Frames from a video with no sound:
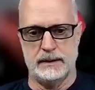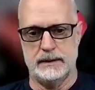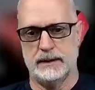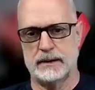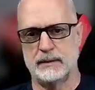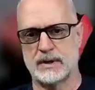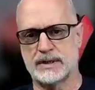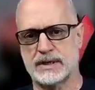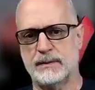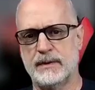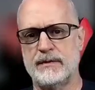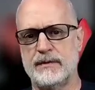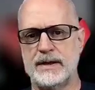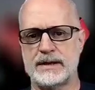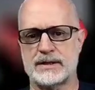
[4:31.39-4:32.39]
But some of
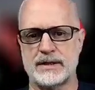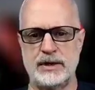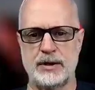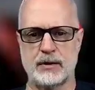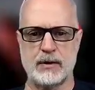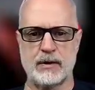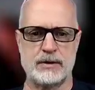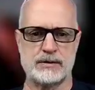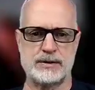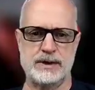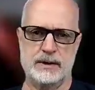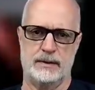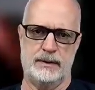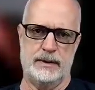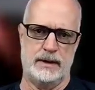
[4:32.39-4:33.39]
the things an integrator's
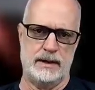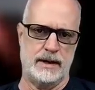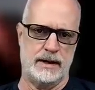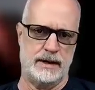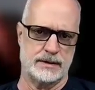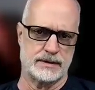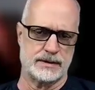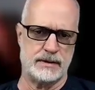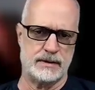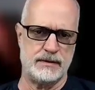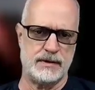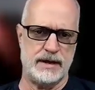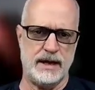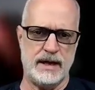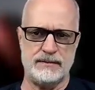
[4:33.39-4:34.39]
DNA has,
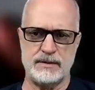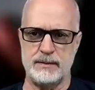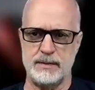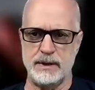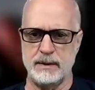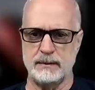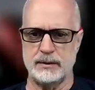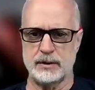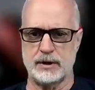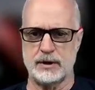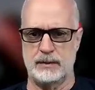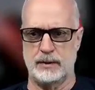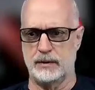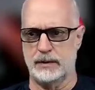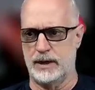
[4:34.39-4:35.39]
they have to be able to
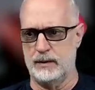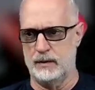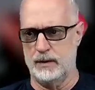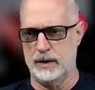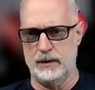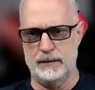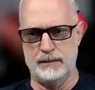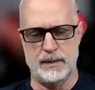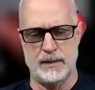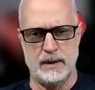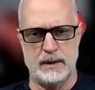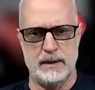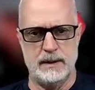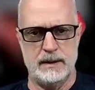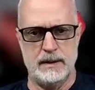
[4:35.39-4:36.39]
communicate well.
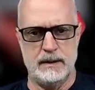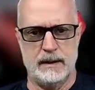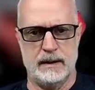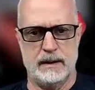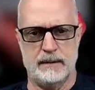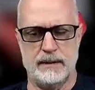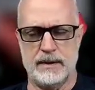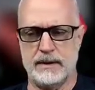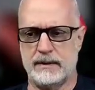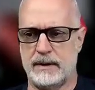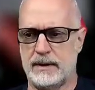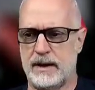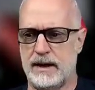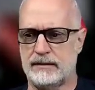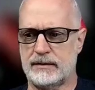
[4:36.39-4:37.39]

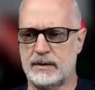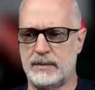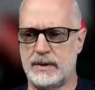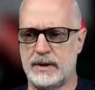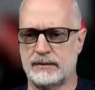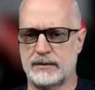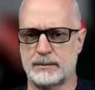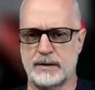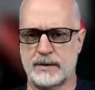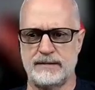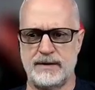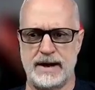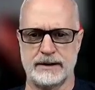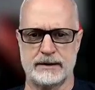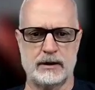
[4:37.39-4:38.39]
They have to be able to
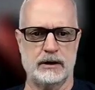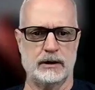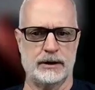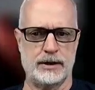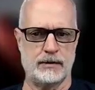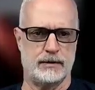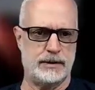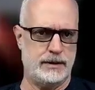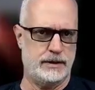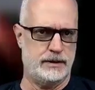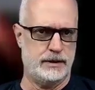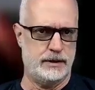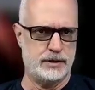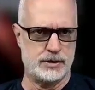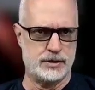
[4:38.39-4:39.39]
provide clarity
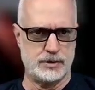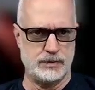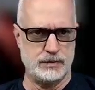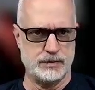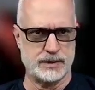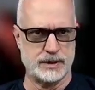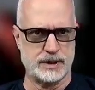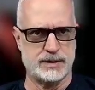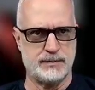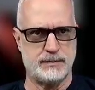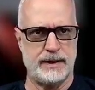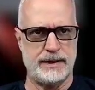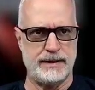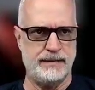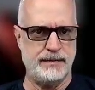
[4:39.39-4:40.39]
into issues,
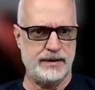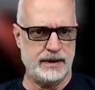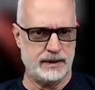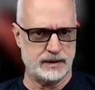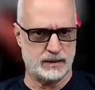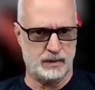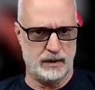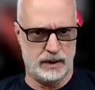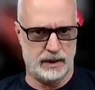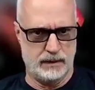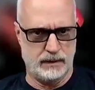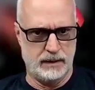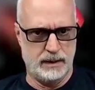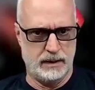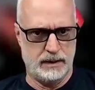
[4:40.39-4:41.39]
explain things well.